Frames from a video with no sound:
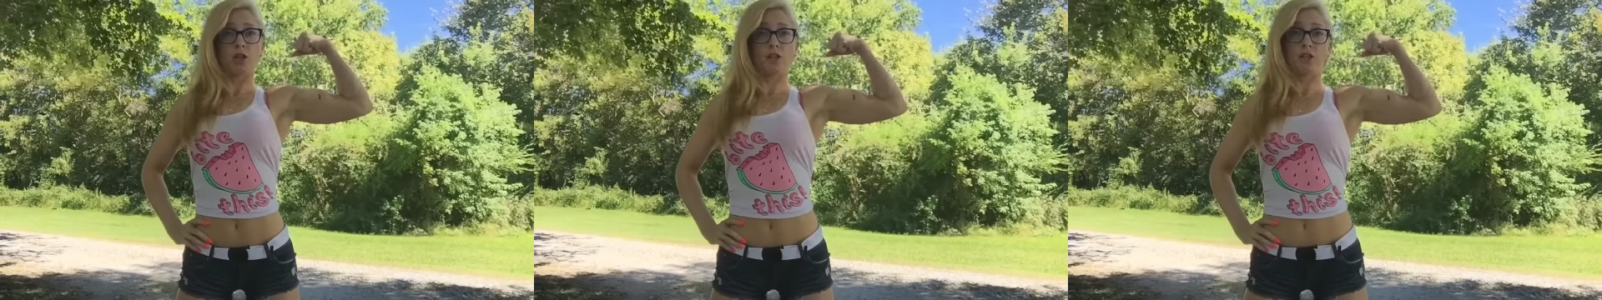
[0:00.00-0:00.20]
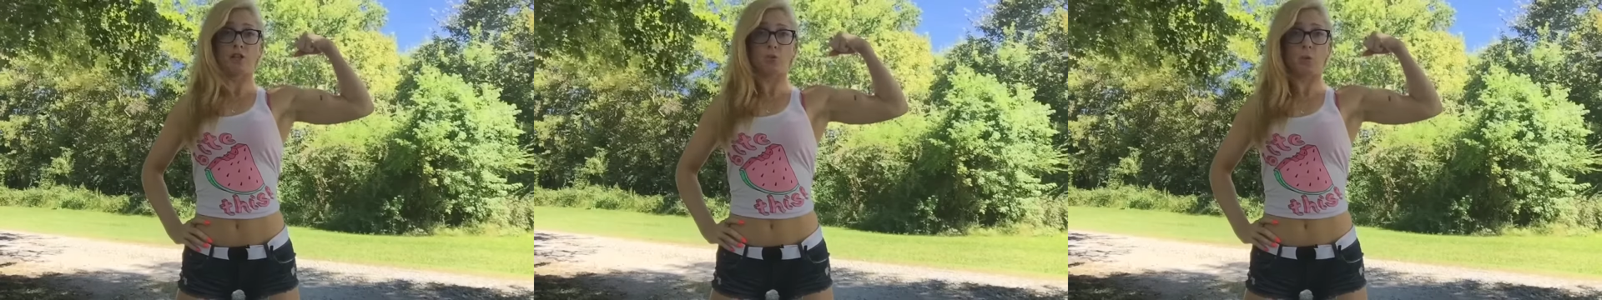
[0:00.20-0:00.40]

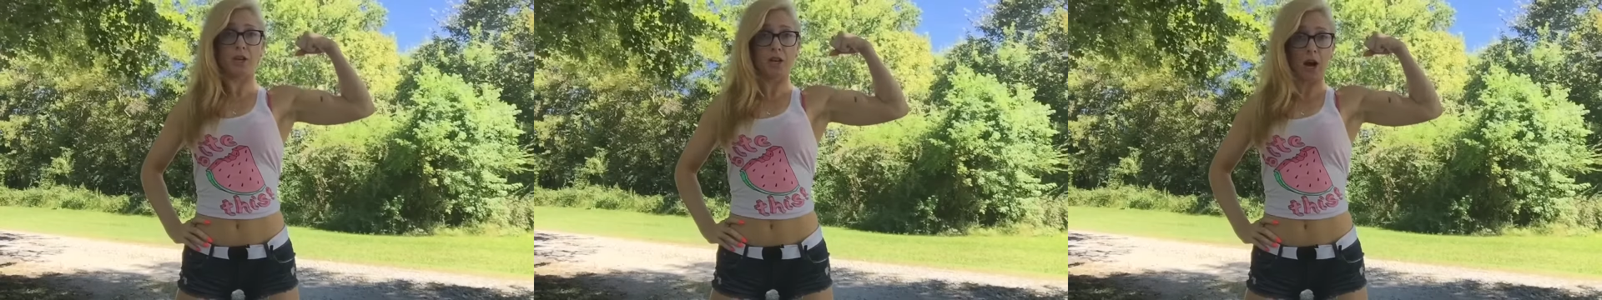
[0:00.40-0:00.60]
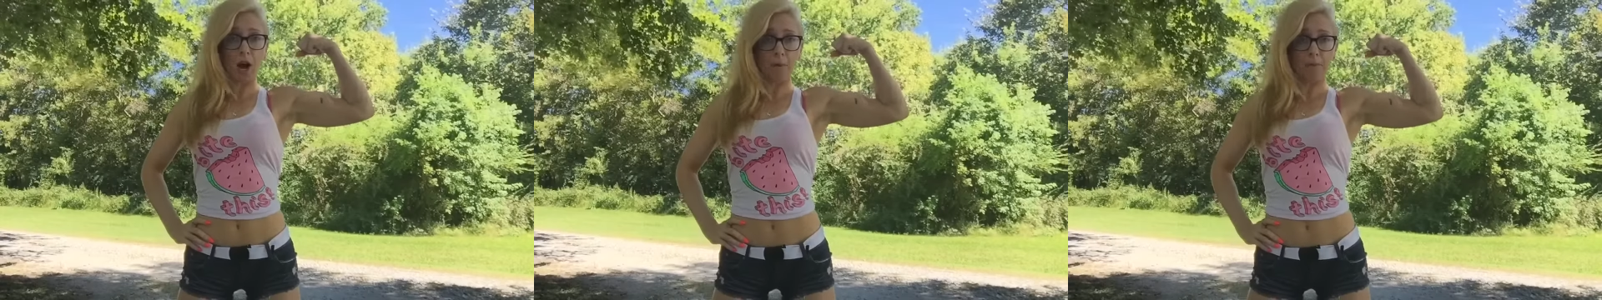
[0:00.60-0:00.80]
This would
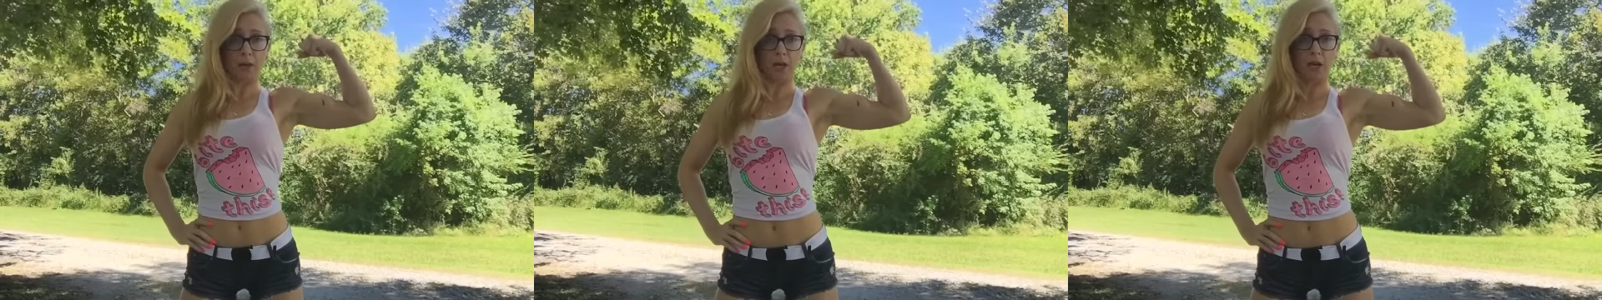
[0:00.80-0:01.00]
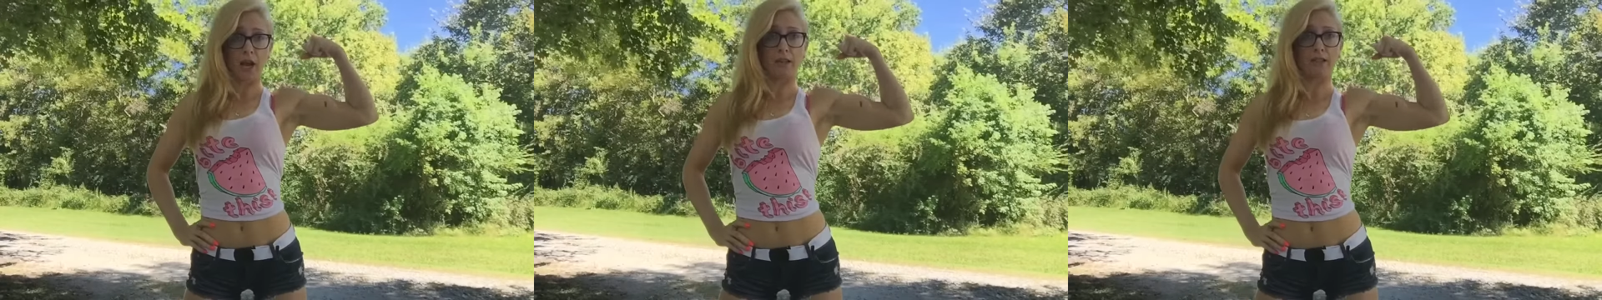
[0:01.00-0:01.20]
not
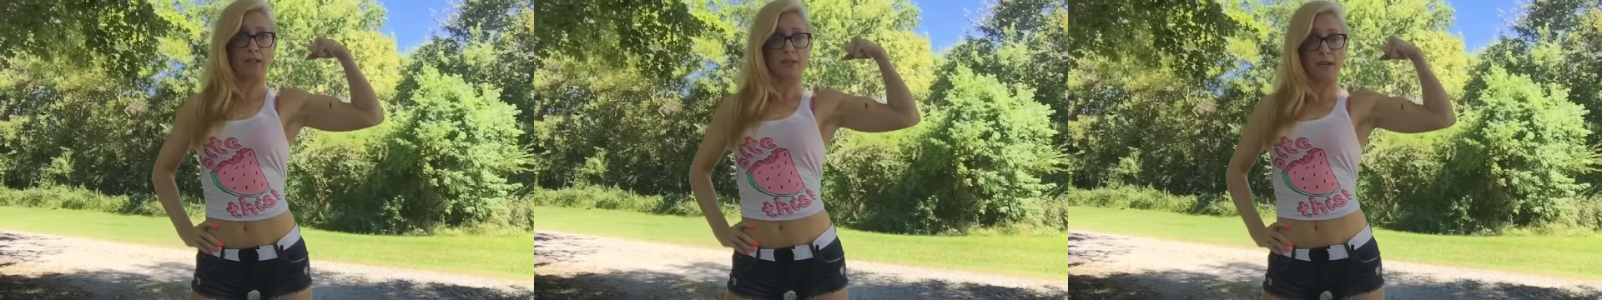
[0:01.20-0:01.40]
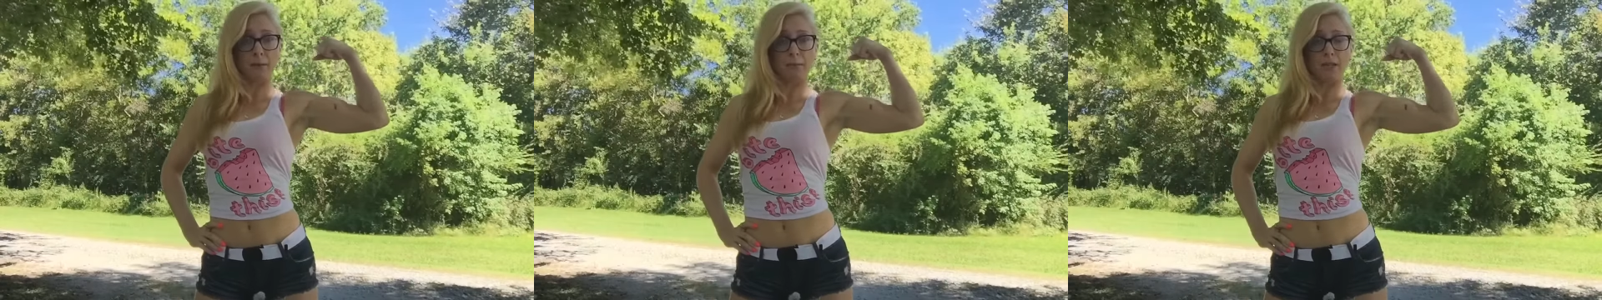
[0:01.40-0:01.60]
mean, as
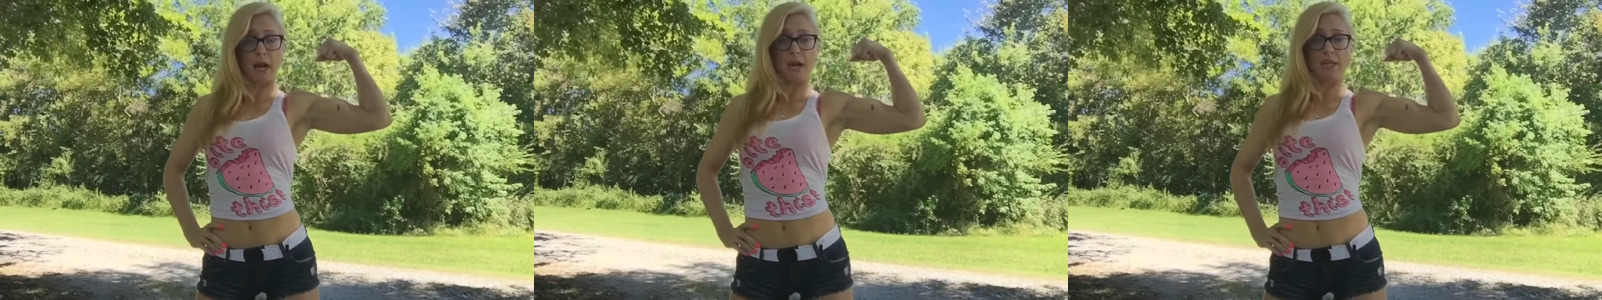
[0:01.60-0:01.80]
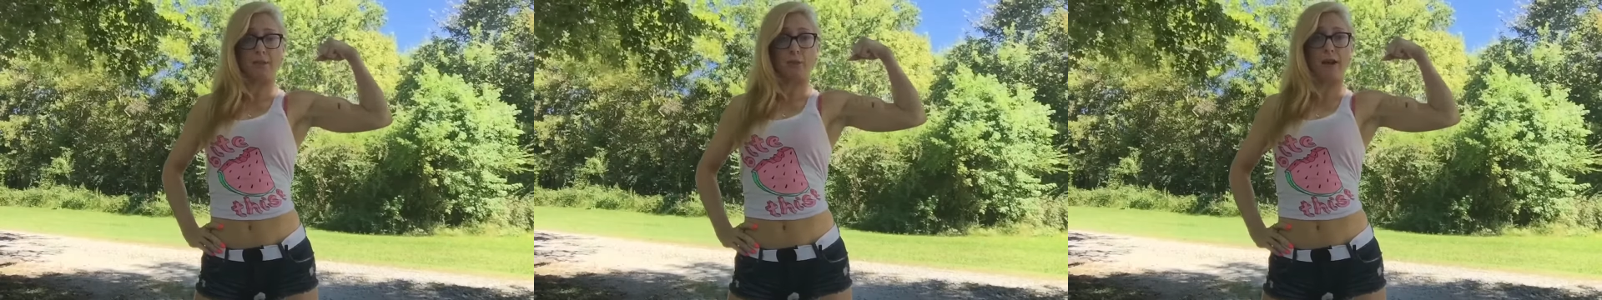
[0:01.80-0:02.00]
some
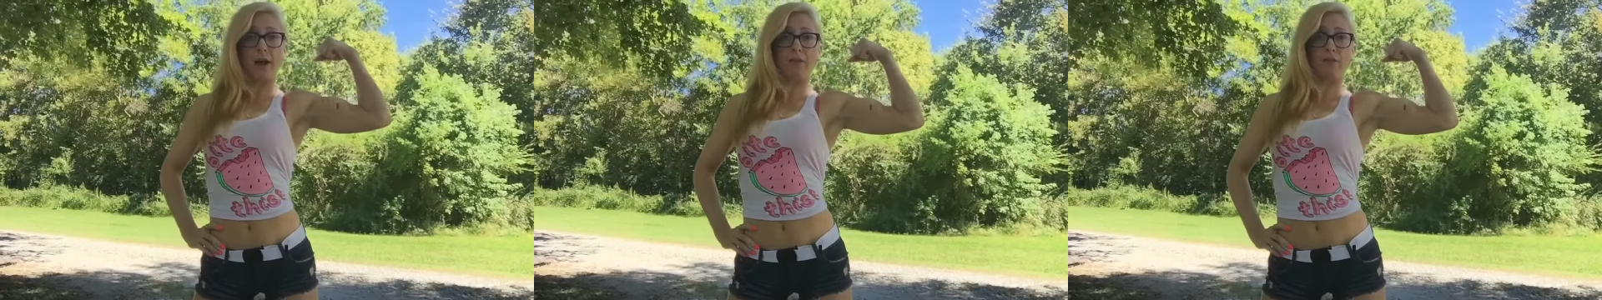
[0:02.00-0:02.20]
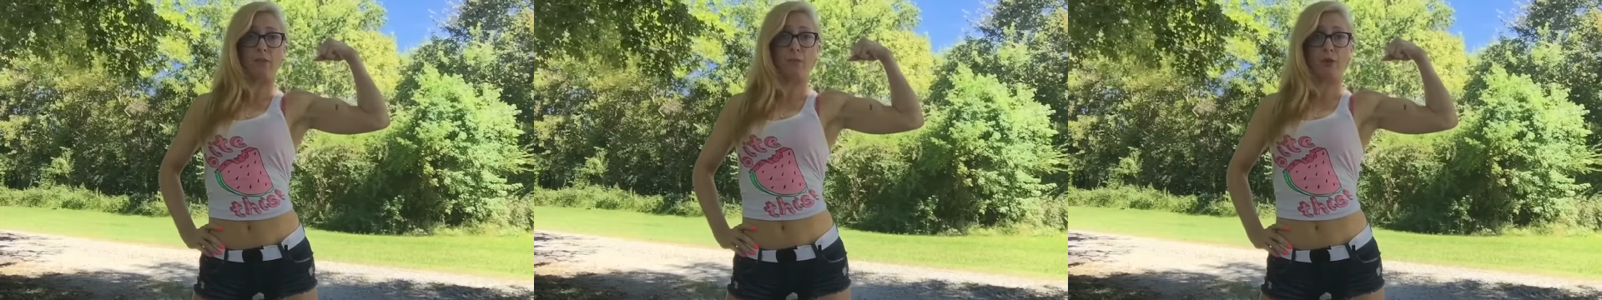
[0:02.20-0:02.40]
diets would
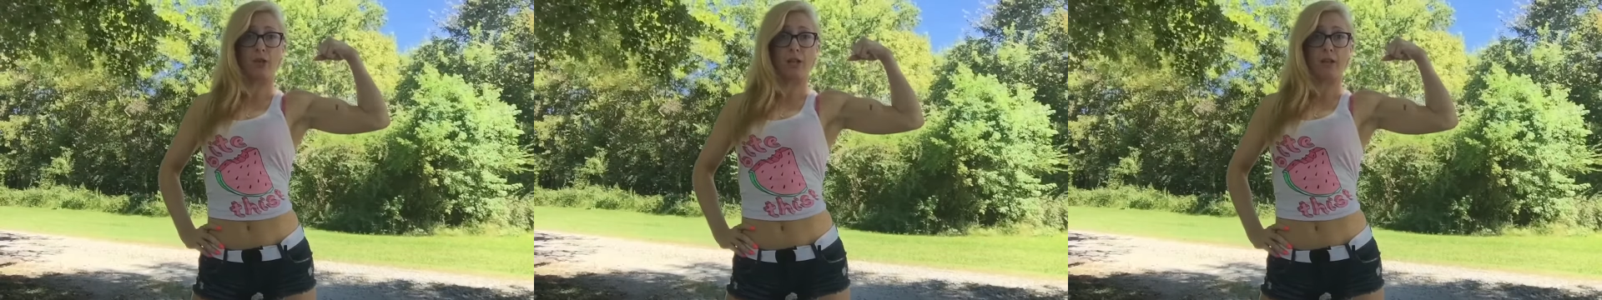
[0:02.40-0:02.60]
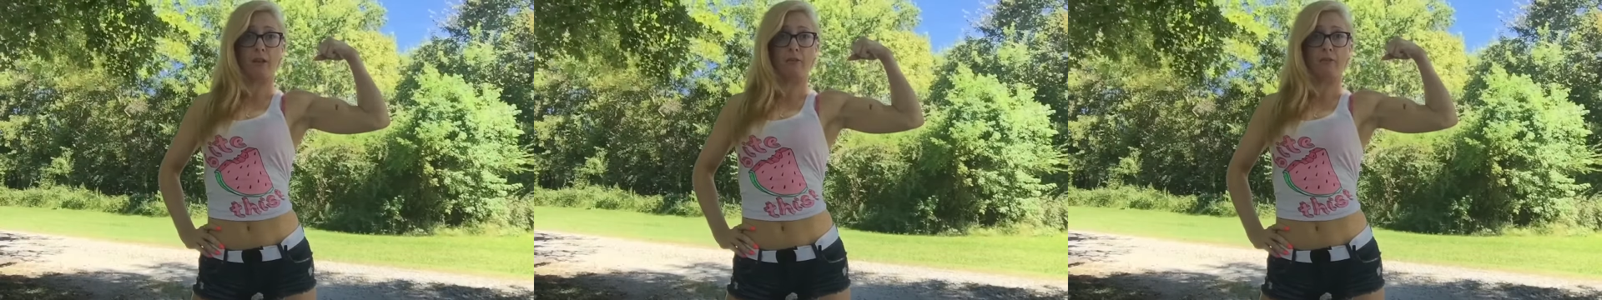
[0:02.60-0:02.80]
have you
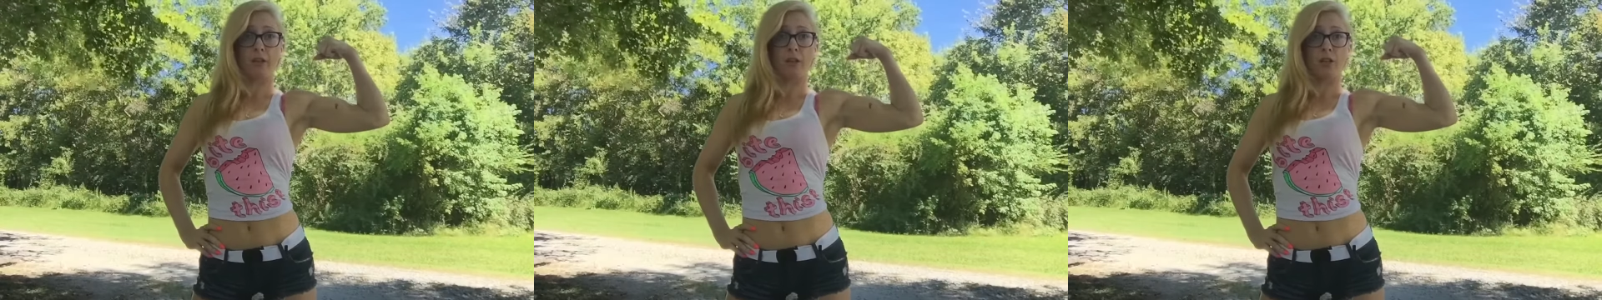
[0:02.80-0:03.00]
believe,